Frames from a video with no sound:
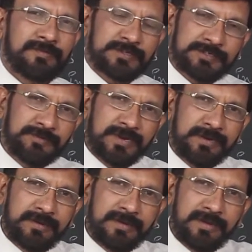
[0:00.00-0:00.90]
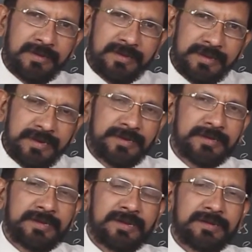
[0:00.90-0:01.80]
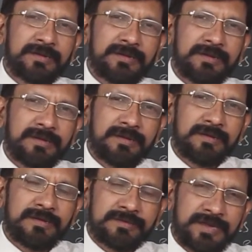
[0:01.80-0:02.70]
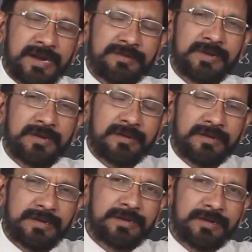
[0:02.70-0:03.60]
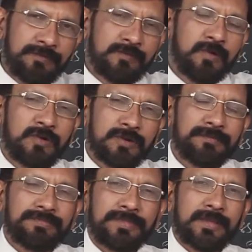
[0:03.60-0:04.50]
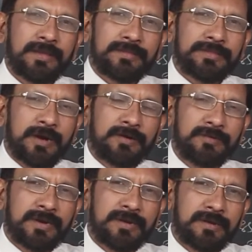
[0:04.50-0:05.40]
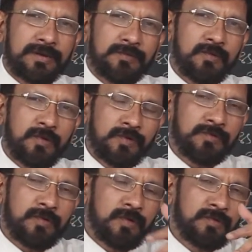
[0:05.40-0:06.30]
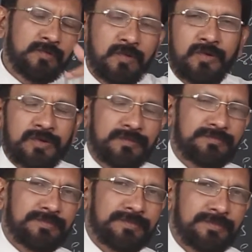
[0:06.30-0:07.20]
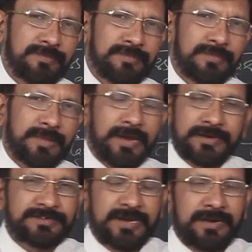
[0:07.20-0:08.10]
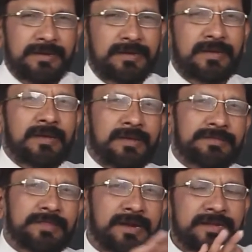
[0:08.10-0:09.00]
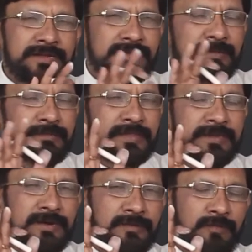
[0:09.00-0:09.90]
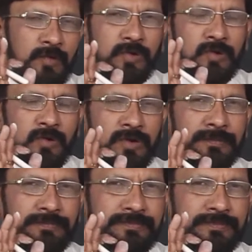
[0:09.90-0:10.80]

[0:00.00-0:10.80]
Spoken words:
First one int, second one int float, third one float, float, float. Understand? That is method overloading.